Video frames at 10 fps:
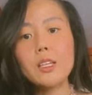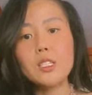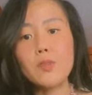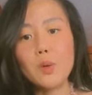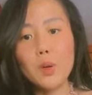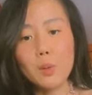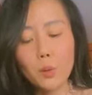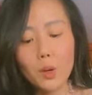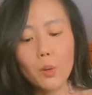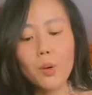So if you want
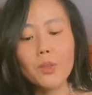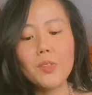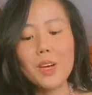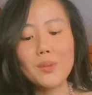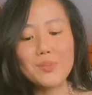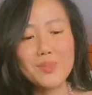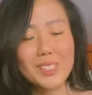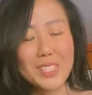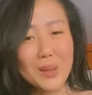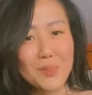to pre-order them,
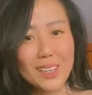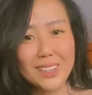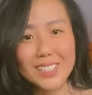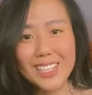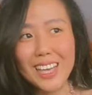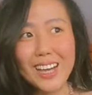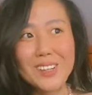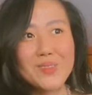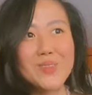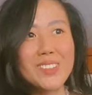send me a D
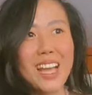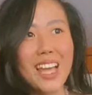M,